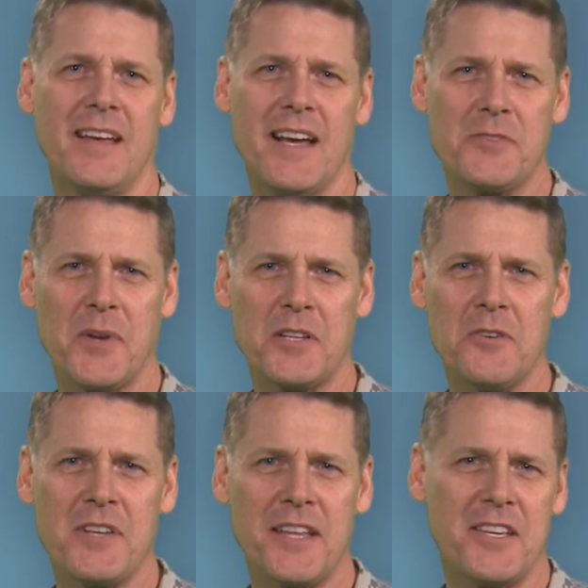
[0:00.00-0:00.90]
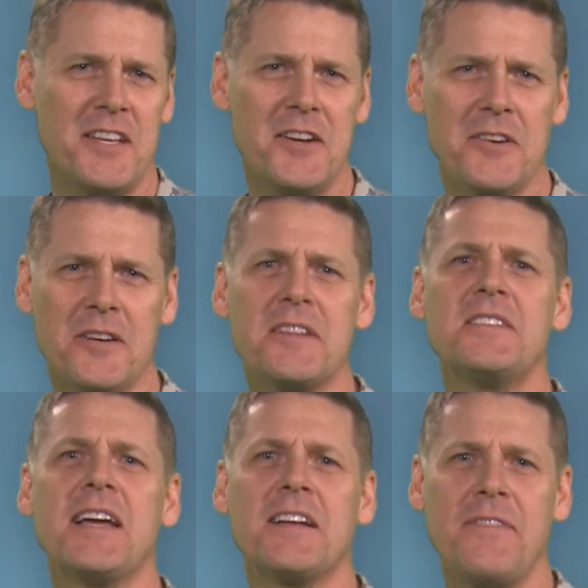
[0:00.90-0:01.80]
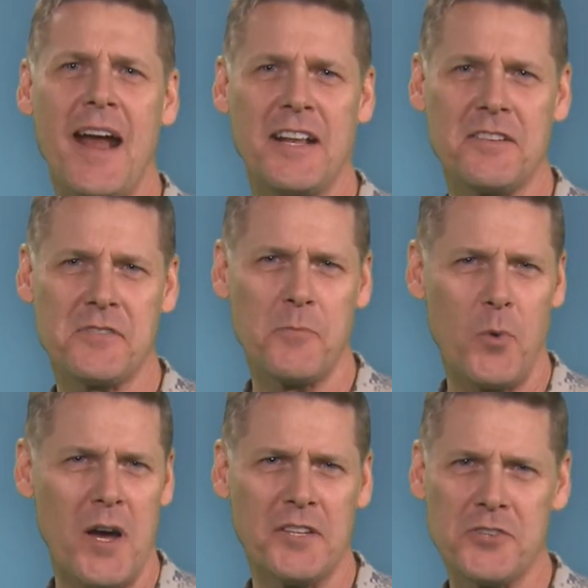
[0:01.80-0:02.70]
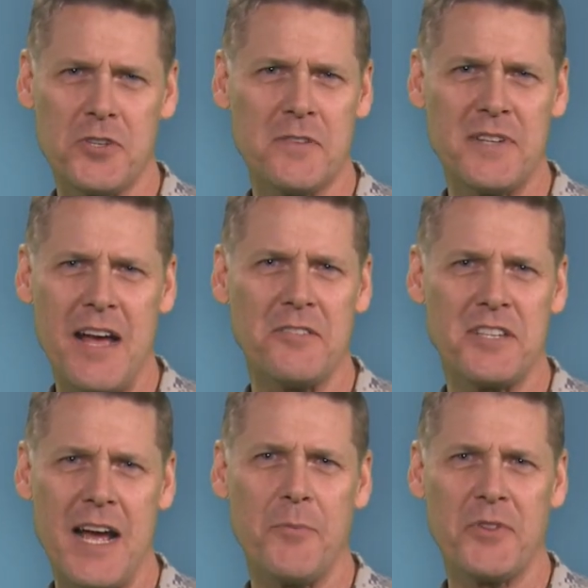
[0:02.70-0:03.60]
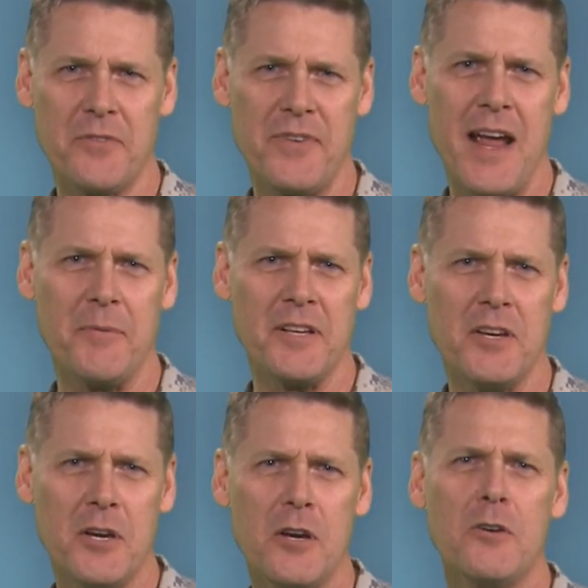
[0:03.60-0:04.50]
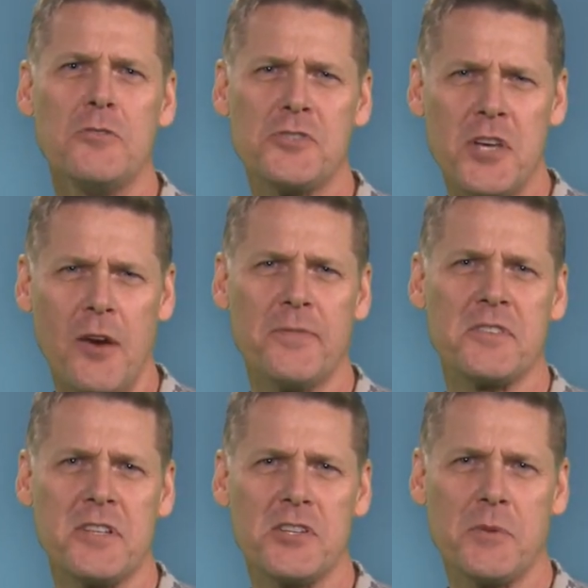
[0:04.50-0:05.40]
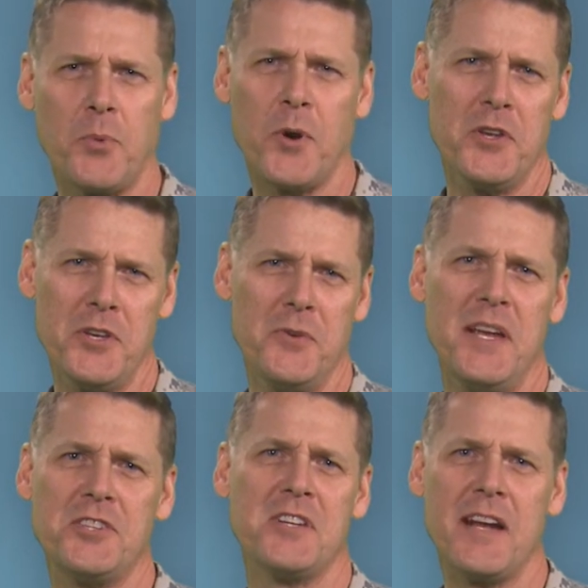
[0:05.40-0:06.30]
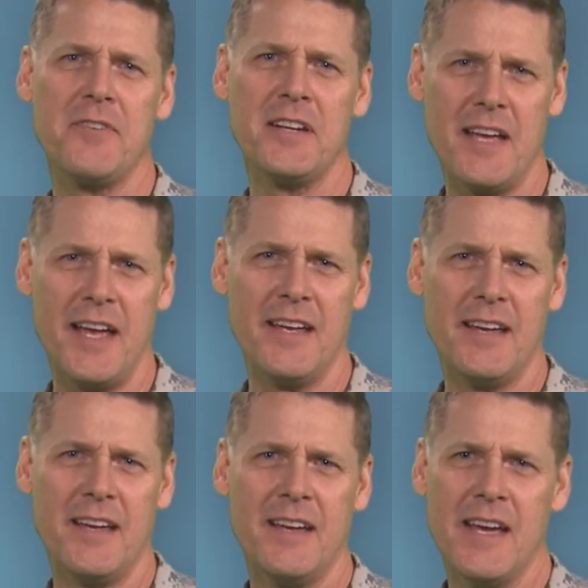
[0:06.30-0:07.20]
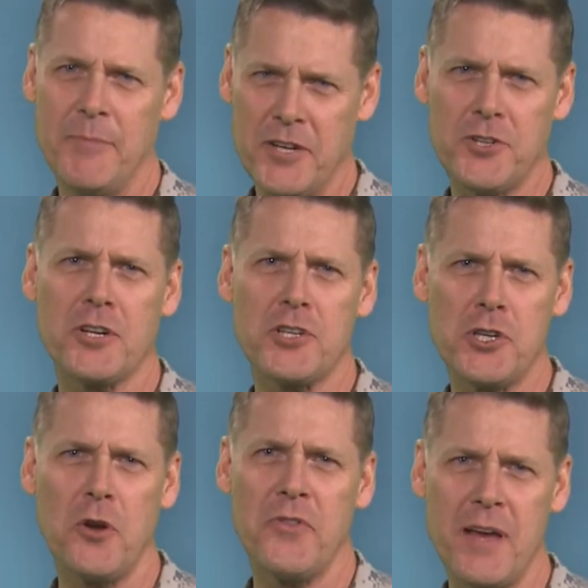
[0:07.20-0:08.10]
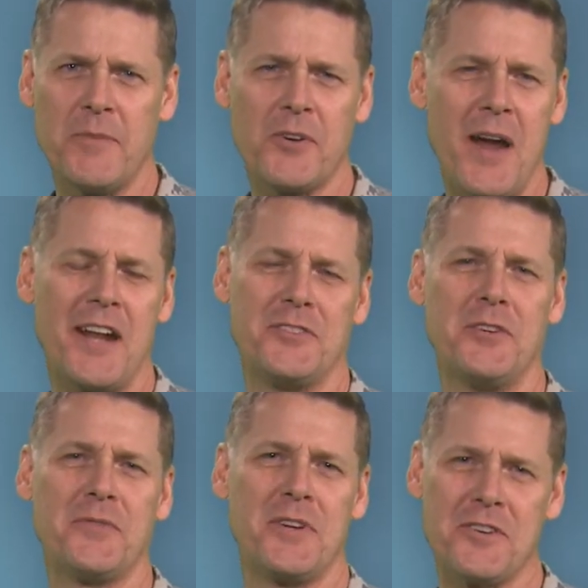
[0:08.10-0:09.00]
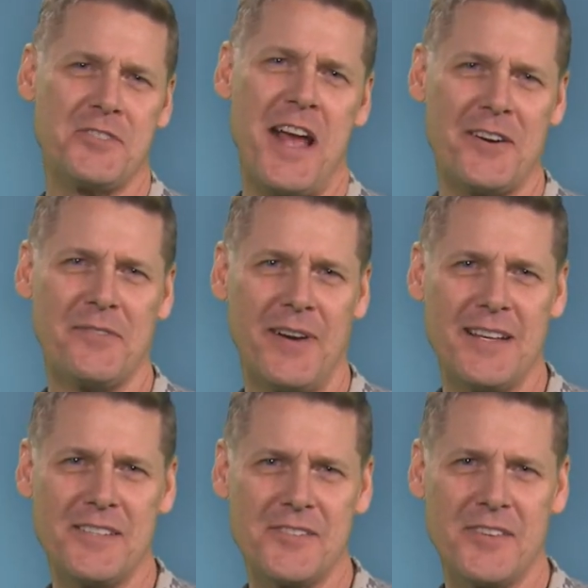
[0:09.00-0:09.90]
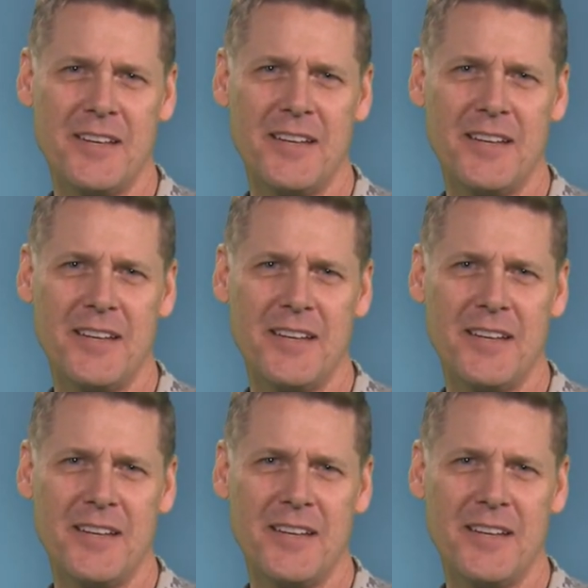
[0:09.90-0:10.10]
As we close out the year, take advantage of some well-deserved downtime with your family who selflessly support you each and every day and be sure to show them the gratitude for your sacrifices.